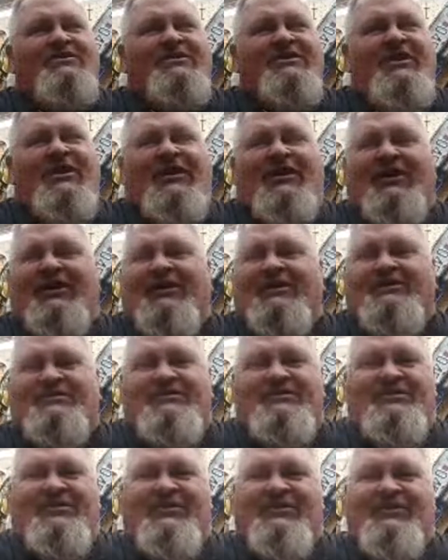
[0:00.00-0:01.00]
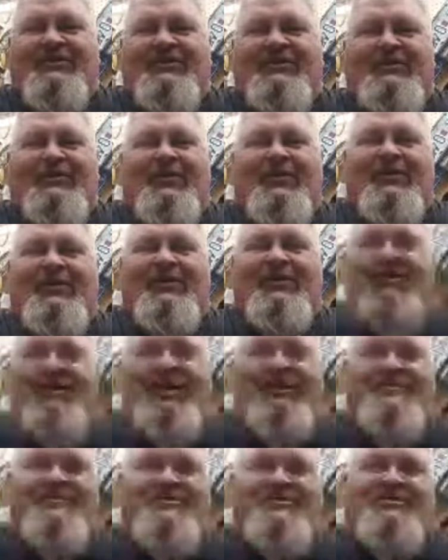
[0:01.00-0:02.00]
Oh, good lord!
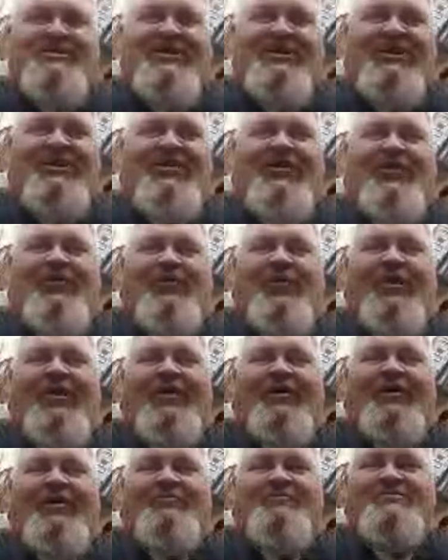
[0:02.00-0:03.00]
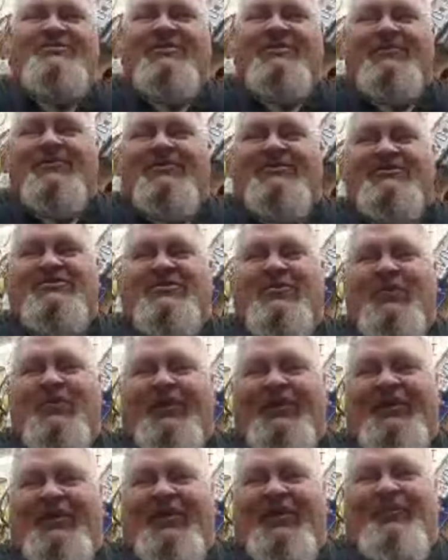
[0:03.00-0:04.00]
I'm just gonna get all riled up, so I'm gonna just quit
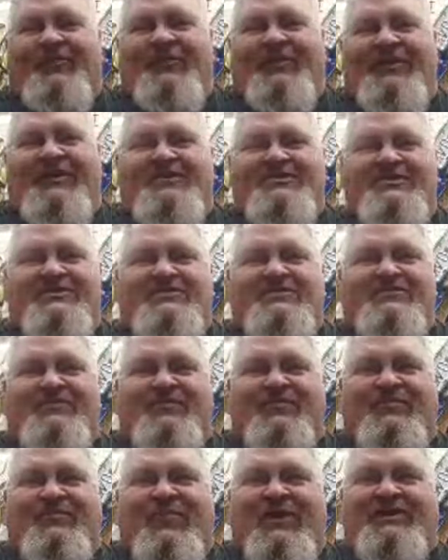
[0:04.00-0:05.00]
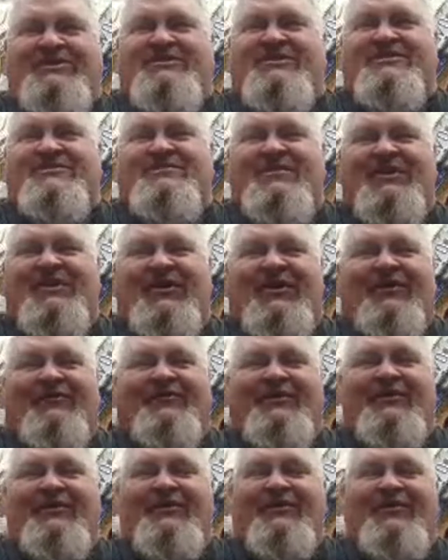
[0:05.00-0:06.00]
there. But it just pisses me off to
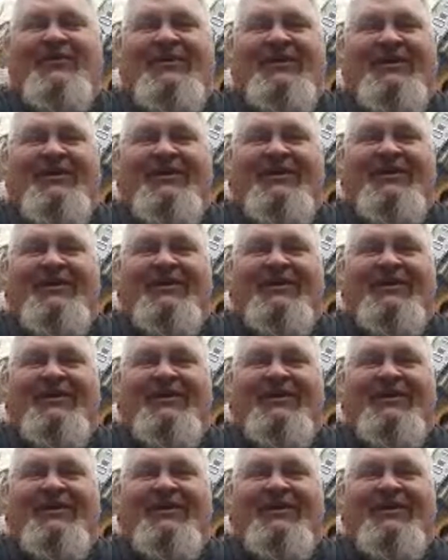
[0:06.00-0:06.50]
no end.